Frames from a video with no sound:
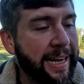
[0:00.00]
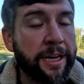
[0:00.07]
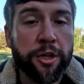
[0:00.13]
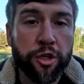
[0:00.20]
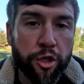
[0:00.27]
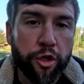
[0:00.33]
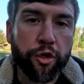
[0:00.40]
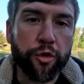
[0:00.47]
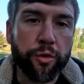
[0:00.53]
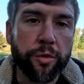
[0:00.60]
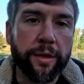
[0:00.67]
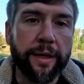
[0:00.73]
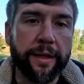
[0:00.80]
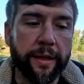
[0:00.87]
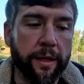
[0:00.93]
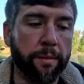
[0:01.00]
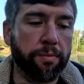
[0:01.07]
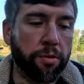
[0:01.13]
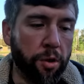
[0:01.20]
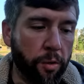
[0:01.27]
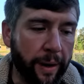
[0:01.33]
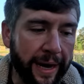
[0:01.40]
can do that are
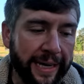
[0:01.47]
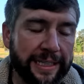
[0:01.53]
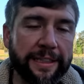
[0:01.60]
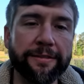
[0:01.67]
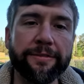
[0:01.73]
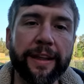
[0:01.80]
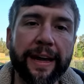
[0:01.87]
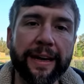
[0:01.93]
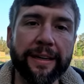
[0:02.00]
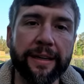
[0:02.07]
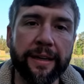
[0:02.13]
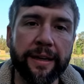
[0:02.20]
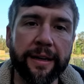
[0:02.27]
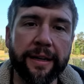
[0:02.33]
proactive that